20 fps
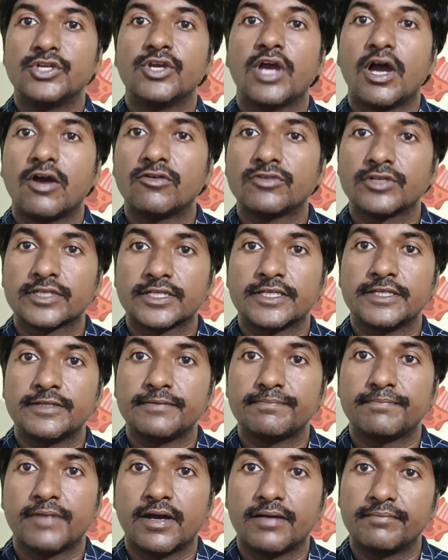You have to
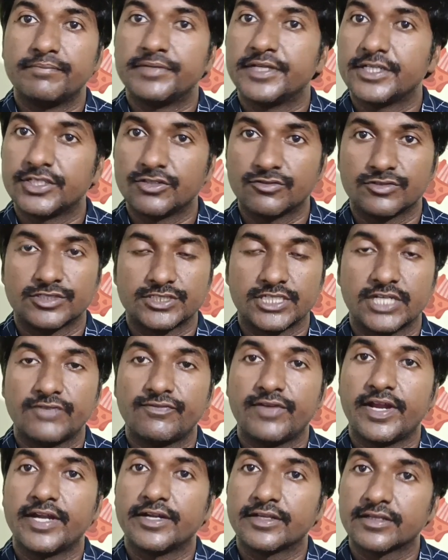keep update
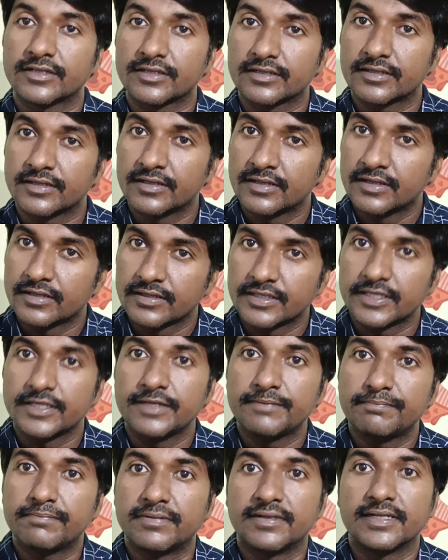yourself and
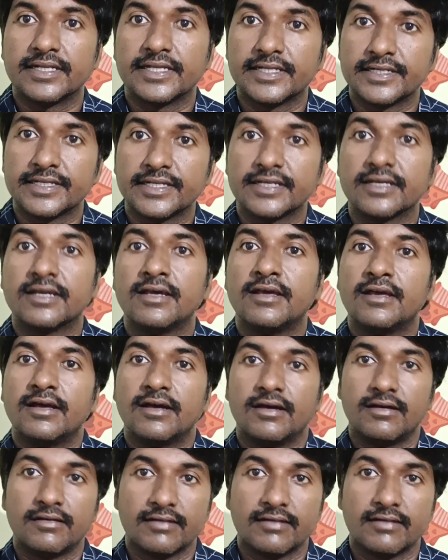keep learning